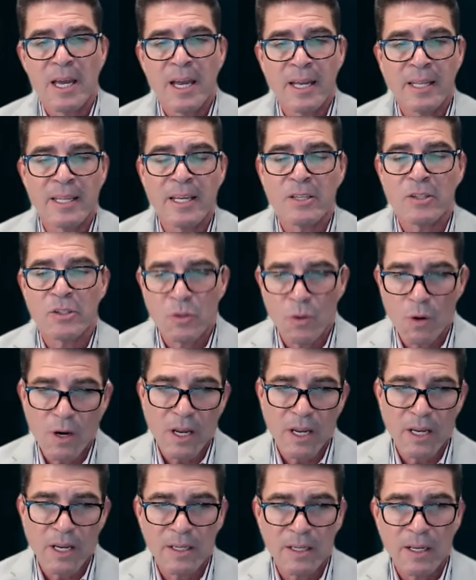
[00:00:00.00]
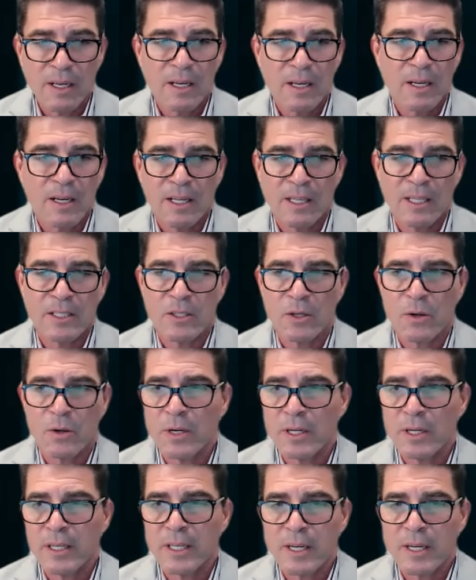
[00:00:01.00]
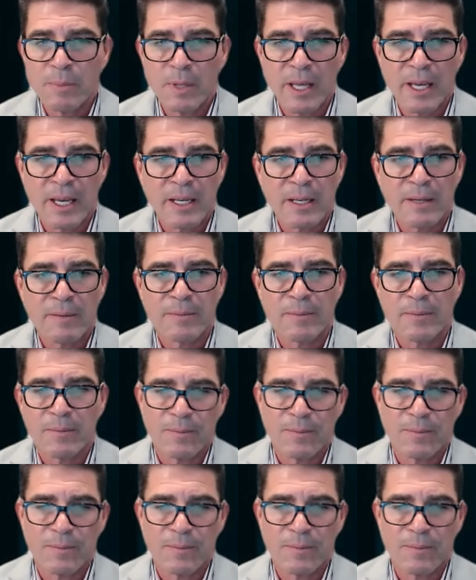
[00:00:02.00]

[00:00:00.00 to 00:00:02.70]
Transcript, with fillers: and that Sorokin, at least according to the complaint,